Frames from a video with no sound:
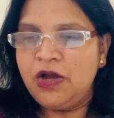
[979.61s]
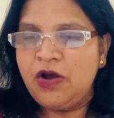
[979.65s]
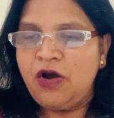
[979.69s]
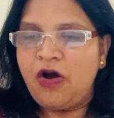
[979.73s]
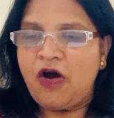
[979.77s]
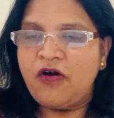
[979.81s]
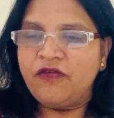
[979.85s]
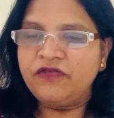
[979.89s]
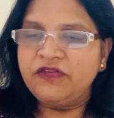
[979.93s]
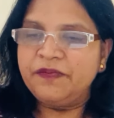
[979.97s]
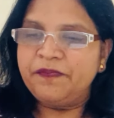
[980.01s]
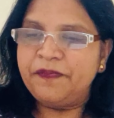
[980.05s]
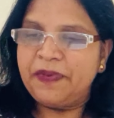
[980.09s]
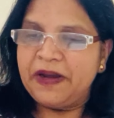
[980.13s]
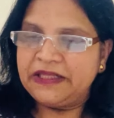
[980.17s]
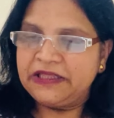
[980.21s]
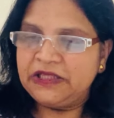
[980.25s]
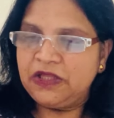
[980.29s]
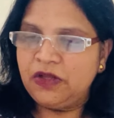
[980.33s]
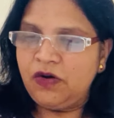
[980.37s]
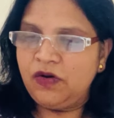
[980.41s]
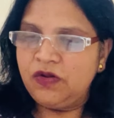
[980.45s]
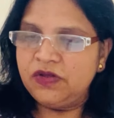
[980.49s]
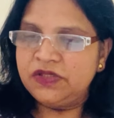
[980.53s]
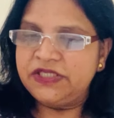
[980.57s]
of the
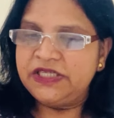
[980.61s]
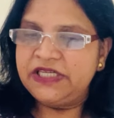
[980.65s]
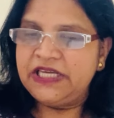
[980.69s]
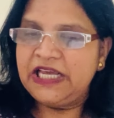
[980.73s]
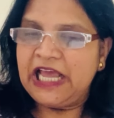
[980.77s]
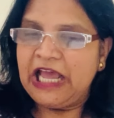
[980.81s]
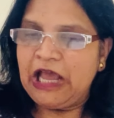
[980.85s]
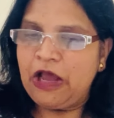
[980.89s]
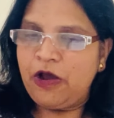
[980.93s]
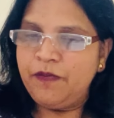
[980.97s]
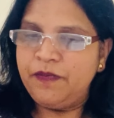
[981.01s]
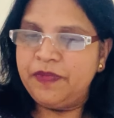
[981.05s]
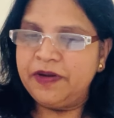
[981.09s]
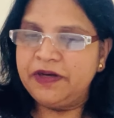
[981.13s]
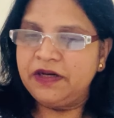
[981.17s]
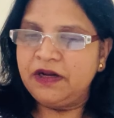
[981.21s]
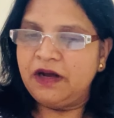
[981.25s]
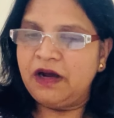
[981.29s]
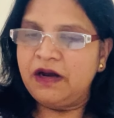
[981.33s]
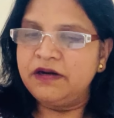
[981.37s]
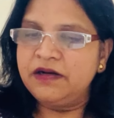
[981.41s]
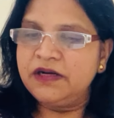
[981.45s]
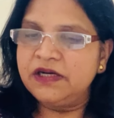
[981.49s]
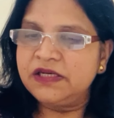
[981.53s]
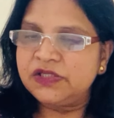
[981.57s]
pathology have been
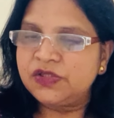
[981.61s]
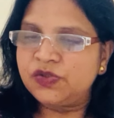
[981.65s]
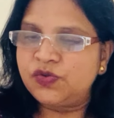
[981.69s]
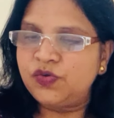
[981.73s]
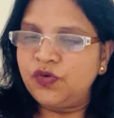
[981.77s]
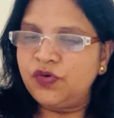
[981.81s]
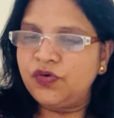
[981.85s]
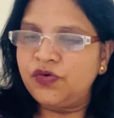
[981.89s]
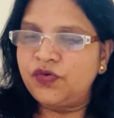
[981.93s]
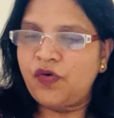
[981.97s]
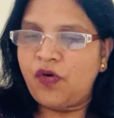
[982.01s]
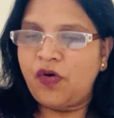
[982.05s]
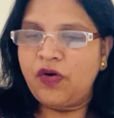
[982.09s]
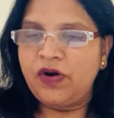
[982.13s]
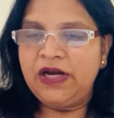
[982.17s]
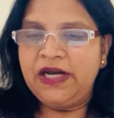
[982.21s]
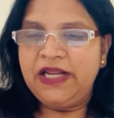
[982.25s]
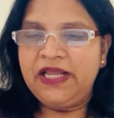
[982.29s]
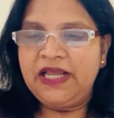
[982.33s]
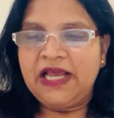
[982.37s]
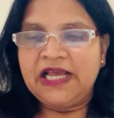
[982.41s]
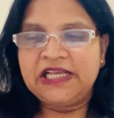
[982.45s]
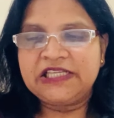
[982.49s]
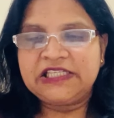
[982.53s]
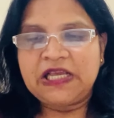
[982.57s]
understood
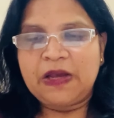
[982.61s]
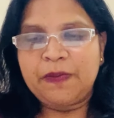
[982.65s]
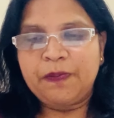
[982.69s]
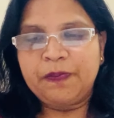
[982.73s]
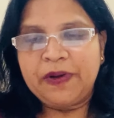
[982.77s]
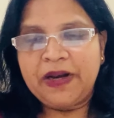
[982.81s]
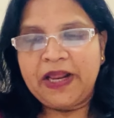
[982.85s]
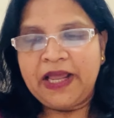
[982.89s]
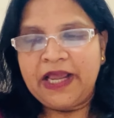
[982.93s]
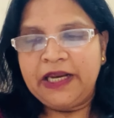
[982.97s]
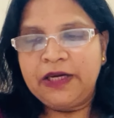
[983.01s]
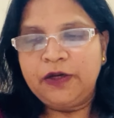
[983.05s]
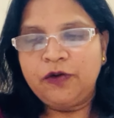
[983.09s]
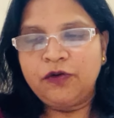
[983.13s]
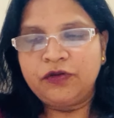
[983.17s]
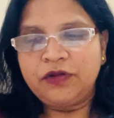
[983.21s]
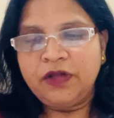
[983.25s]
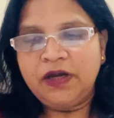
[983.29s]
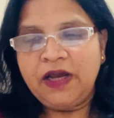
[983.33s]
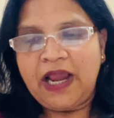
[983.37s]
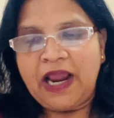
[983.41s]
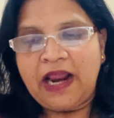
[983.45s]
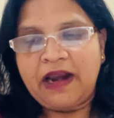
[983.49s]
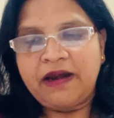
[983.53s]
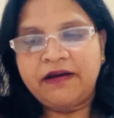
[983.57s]
wrongly as applying to
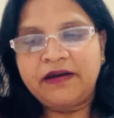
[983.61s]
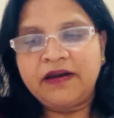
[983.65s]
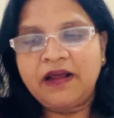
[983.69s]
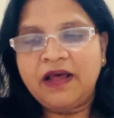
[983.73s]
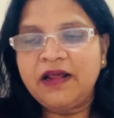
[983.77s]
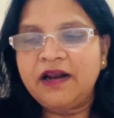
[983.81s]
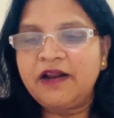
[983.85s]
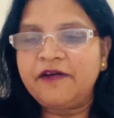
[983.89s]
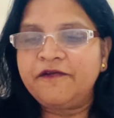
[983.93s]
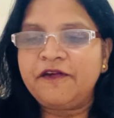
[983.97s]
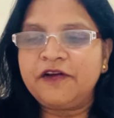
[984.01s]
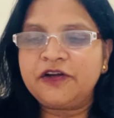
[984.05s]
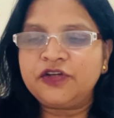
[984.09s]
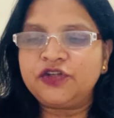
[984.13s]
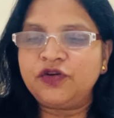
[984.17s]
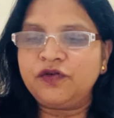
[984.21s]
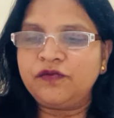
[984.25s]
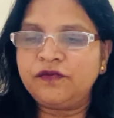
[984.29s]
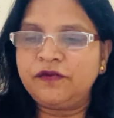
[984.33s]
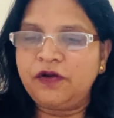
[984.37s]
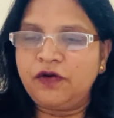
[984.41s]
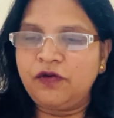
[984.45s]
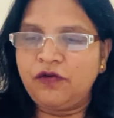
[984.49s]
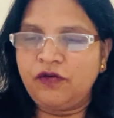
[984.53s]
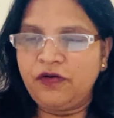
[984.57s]
the entire affection of
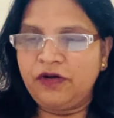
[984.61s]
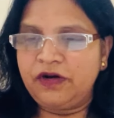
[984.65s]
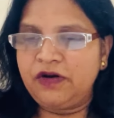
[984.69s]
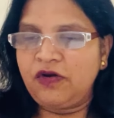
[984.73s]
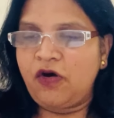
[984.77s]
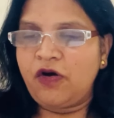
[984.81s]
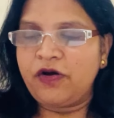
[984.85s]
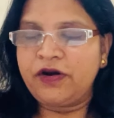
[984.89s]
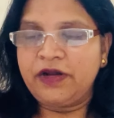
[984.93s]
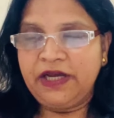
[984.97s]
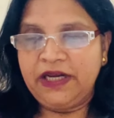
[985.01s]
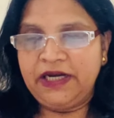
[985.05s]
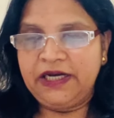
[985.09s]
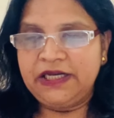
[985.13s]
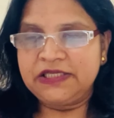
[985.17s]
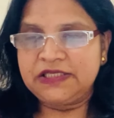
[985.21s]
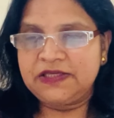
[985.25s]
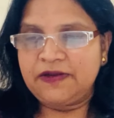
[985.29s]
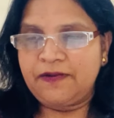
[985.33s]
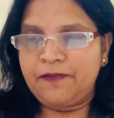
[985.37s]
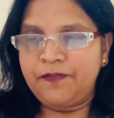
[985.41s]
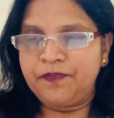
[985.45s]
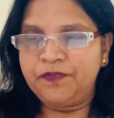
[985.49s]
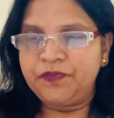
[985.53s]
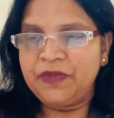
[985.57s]
the
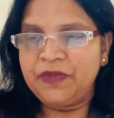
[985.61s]
organism.